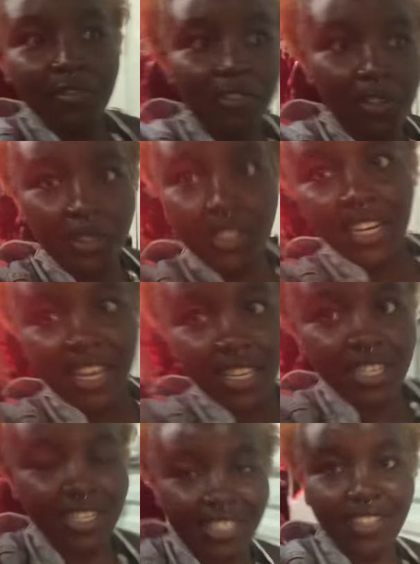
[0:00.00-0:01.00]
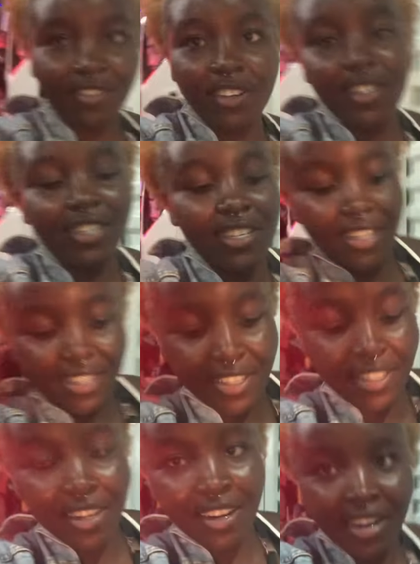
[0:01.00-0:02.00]
front, like he's, he's
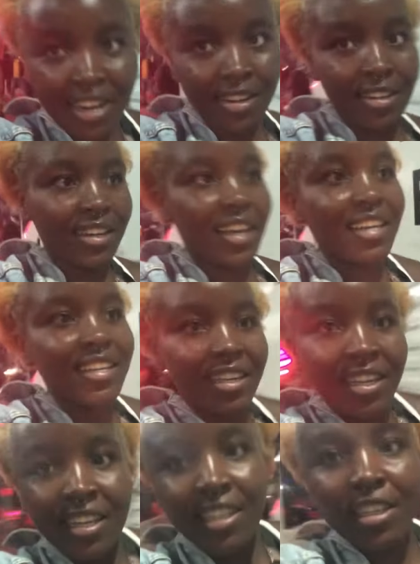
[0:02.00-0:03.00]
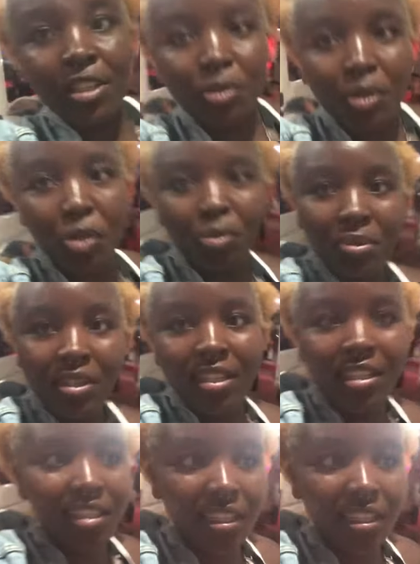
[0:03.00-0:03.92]
in a hurry, like he doesn't want to be